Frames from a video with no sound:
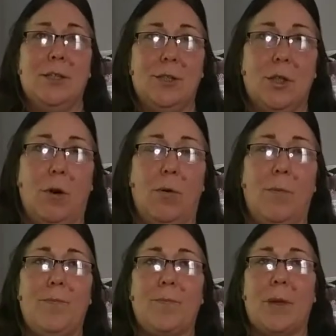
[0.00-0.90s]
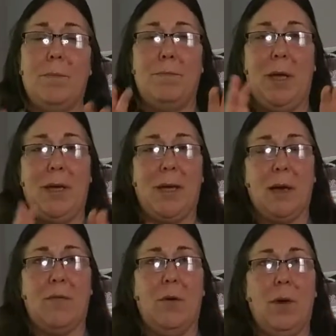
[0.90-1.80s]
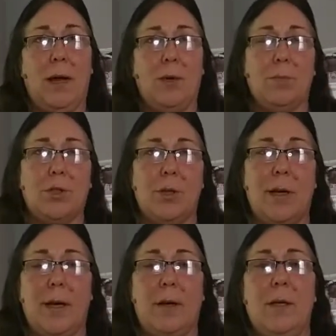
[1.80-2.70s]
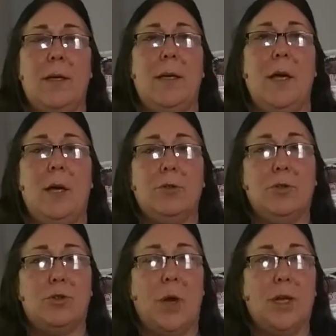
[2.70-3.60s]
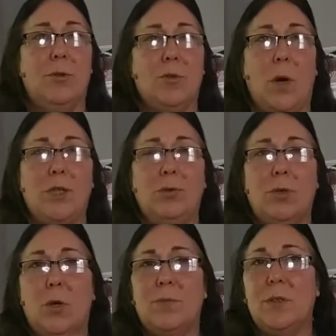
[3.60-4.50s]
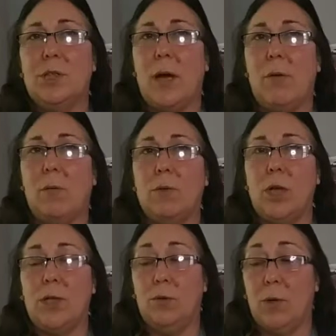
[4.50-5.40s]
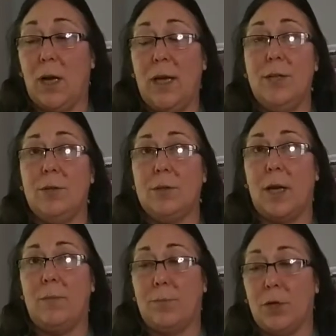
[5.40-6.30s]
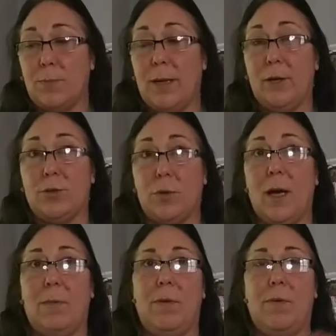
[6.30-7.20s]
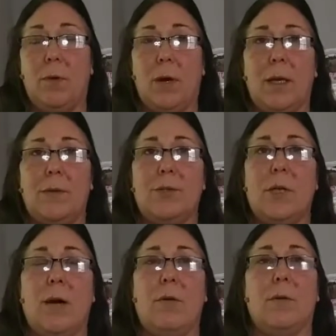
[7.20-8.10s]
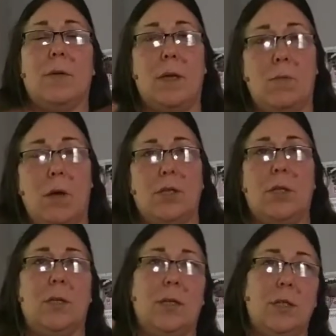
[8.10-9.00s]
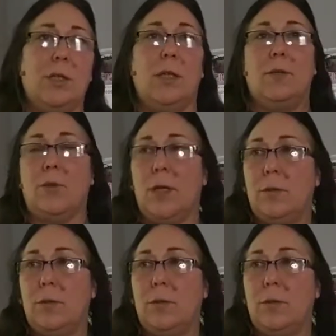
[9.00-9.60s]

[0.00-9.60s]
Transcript: So be careful how you brush your hair. Try to use wide tooth combs in the shower, which I do. What I do is I brush my hair dry before I get in the shower, then I wash it and condition it,